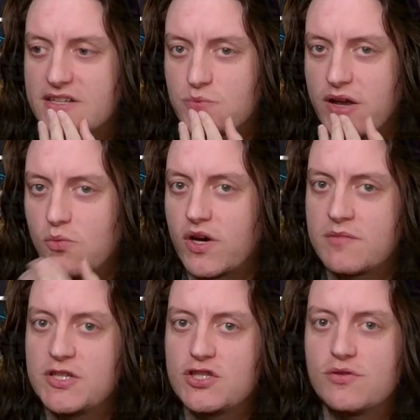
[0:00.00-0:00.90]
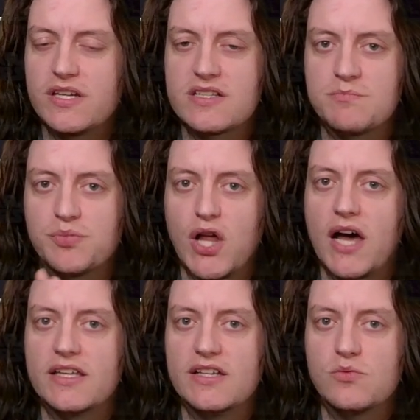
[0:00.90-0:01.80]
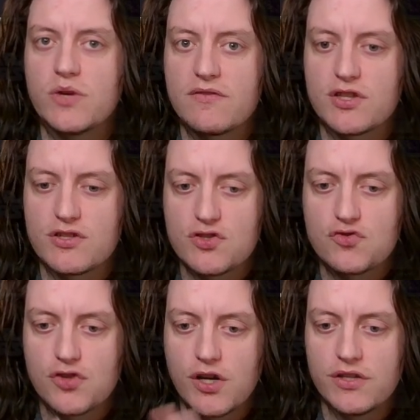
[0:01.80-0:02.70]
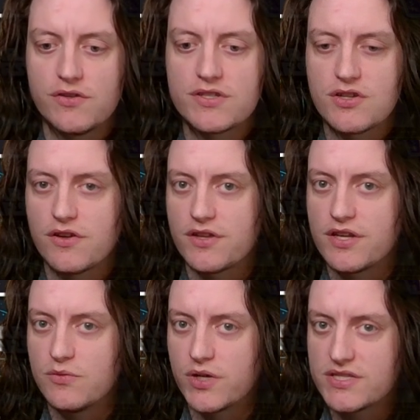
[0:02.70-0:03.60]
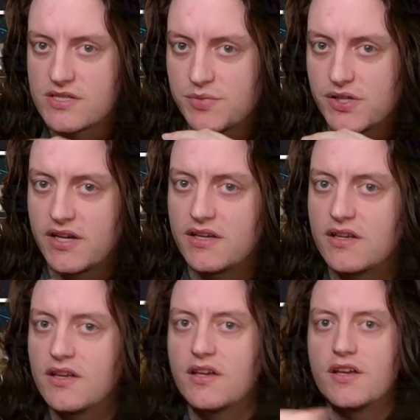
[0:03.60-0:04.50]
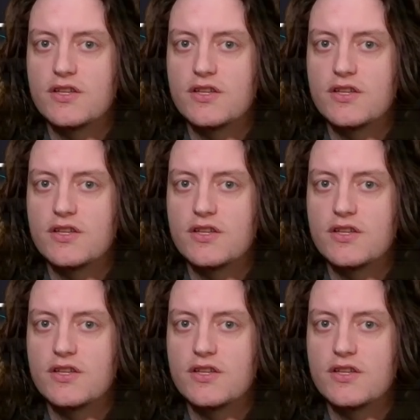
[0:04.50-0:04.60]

Because what I want to be doing is blocking whatever the strong units are that he wants to play.